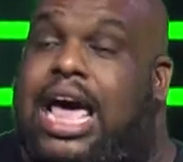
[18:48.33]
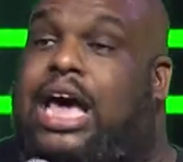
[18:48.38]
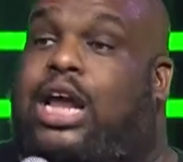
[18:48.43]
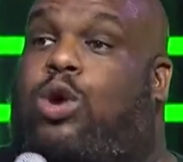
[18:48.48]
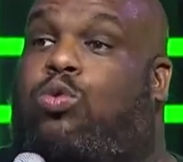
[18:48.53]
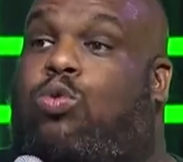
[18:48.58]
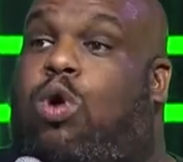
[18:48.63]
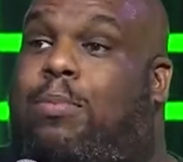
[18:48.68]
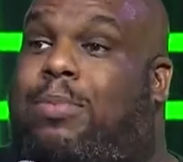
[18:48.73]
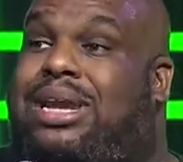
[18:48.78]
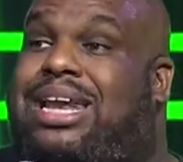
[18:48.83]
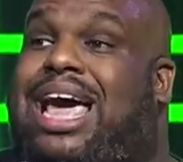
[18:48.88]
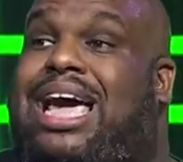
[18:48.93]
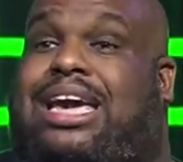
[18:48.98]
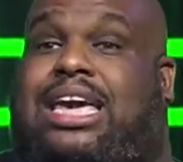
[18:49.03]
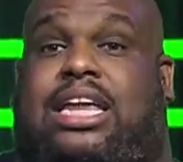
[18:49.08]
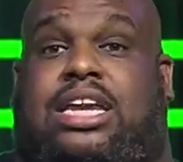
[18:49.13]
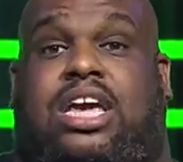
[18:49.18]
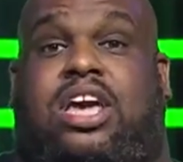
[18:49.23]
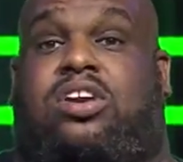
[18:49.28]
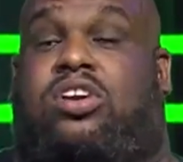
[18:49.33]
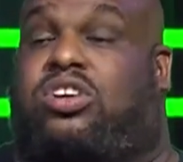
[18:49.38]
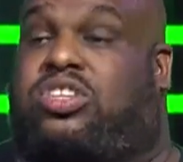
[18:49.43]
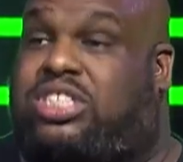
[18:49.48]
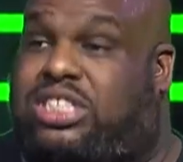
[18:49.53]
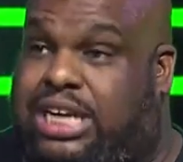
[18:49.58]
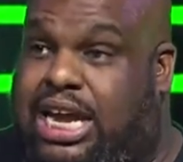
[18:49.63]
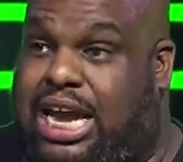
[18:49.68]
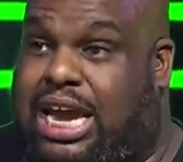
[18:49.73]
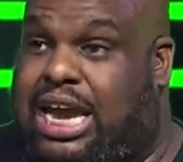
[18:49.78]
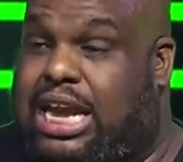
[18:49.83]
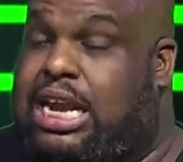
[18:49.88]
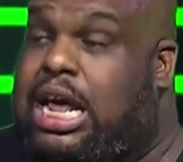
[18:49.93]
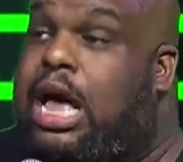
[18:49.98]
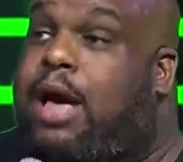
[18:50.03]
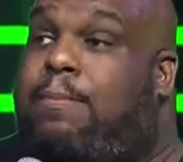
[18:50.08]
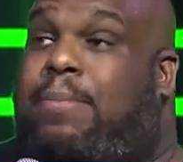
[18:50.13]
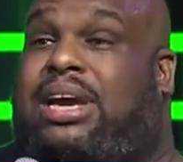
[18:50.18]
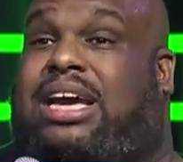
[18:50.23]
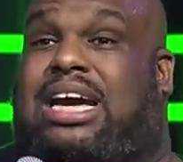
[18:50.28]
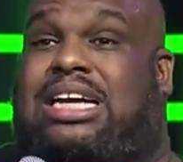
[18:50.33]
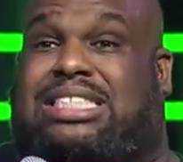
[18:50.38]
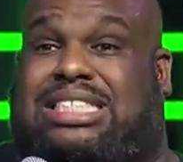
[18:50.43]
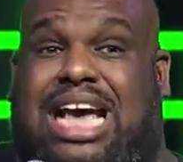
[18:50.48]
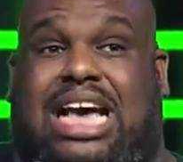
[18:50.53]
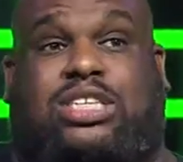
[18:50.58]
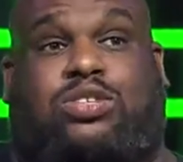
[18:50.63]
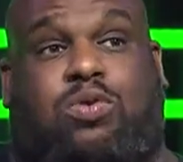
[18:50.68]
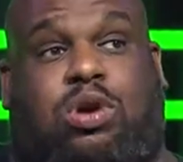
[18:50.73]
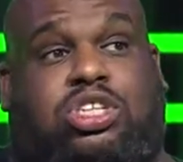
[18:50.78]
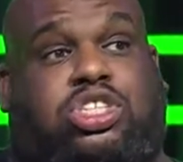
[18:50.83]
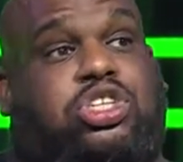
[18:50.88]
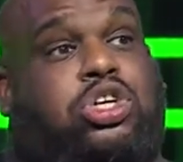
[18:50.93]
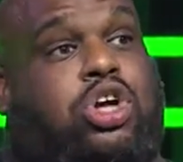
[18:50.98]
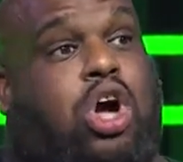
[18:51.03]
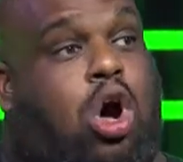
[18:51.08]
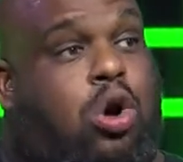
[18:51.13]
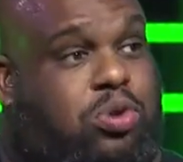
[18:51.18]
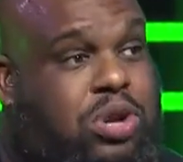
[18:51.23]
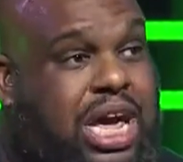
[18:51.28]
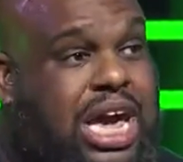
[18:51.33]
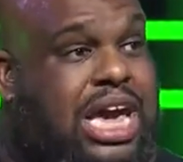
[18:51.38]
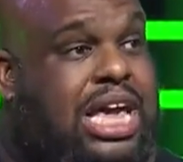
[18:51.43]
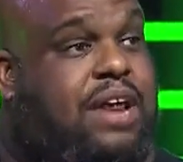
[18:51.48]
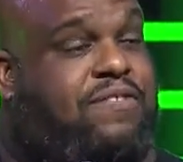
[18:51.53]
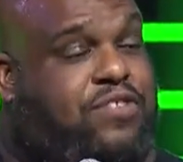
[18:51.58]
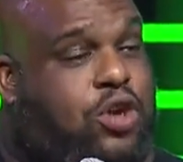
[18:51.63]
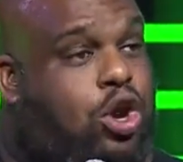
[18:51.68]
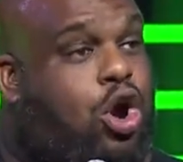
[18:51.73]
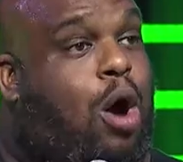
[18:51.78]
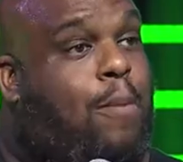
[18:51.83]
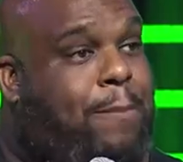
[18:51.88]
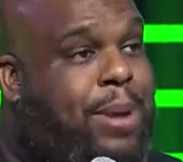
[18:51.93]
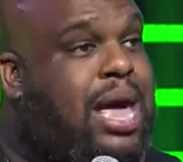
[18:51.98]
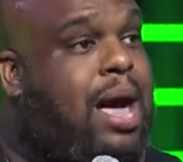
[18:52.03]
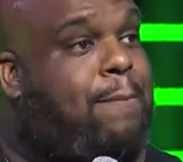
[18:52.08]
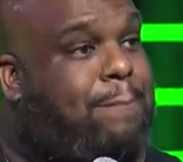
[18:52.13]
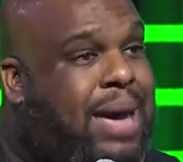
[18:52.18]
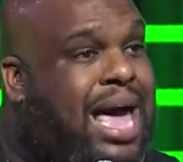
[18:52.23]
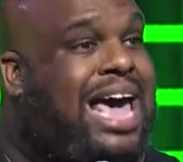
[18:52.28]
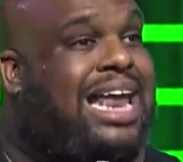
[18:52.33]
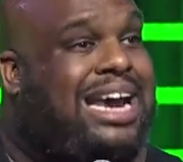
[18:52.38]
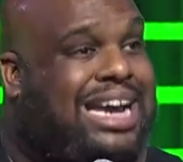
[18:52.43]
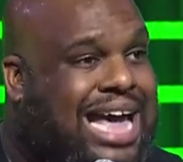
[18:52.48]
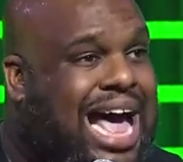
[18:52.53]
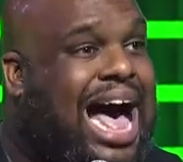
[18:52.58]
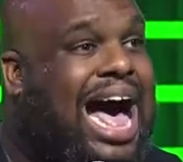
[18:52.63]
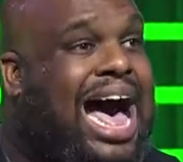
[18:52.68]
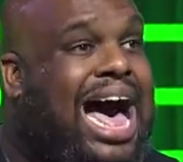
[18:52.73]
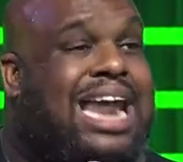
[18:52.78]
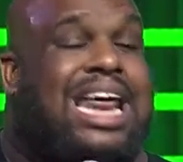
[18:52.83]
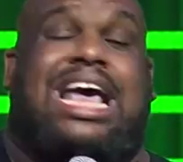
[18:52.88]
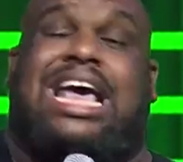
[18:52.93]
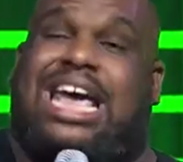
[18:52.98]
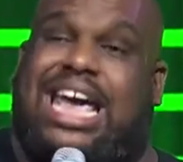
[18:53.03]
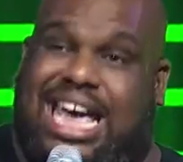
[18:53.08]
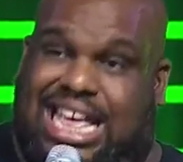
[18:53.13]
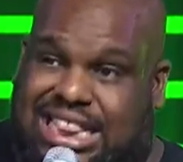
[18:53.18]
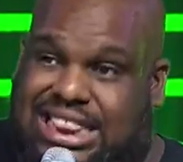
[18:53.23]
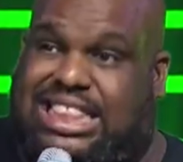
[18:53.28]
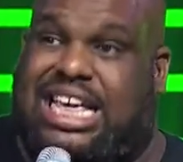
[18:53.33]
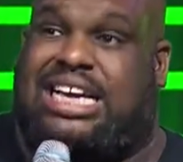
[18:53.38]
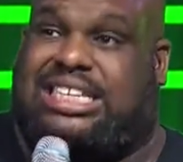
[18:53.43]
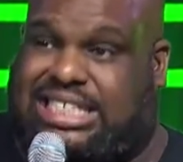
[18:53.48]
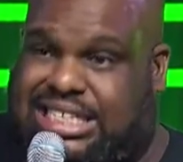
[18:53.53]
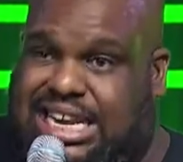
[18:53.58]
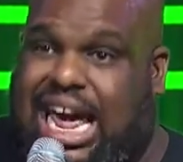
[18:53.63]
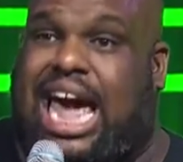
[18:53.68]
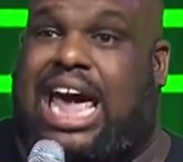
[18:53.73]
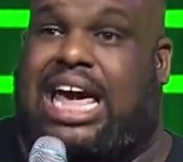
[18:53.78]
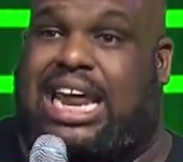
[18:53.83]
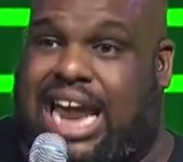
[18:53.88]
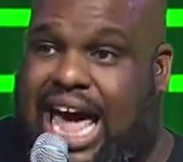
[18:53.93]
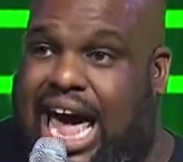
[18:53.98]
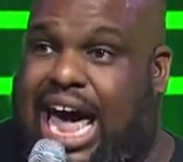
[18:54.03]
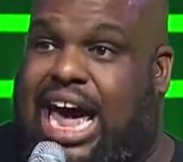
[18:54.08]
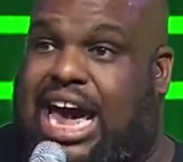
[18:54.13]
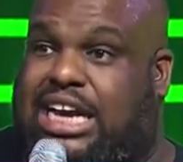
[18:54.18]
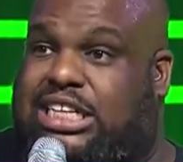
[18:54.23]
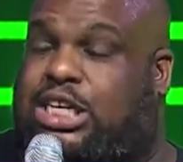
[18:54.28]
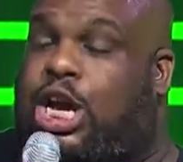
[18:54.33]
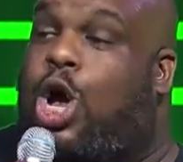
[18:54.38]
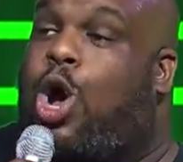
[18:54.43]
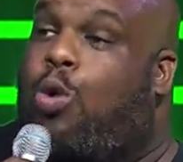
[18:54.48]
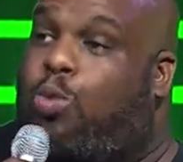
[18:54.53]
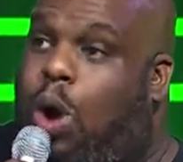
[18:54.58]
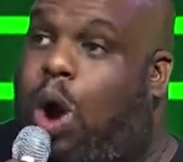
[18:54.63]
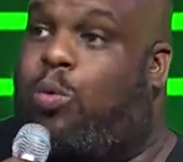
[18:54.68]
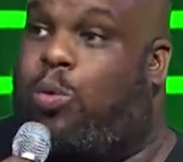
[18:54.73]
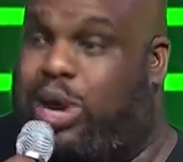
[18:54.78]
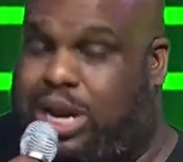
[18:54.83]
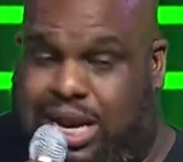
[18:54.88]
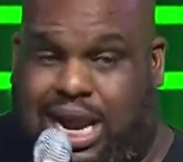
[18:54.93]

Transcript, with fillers: and a woman that can intercede because that's what you're going to need if you're going to be a man of God in this day and age. What we